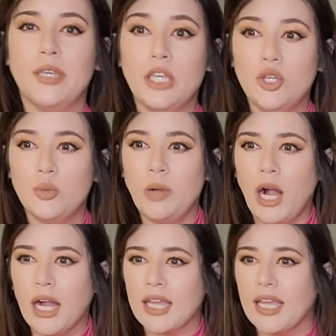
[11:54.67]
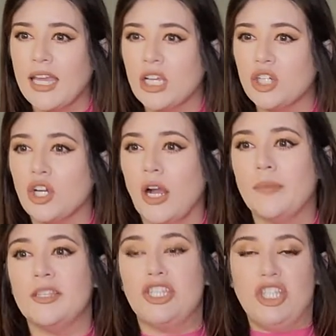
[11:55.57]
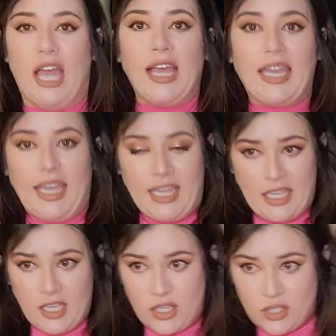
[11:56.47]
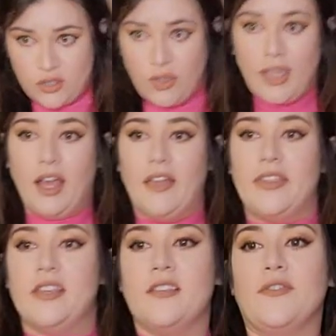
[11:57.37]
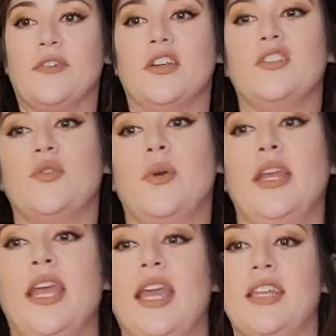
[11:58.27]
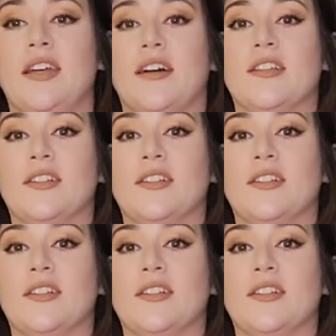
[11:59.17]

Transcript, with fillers: PU pocket cropped jacket. So I got this for $28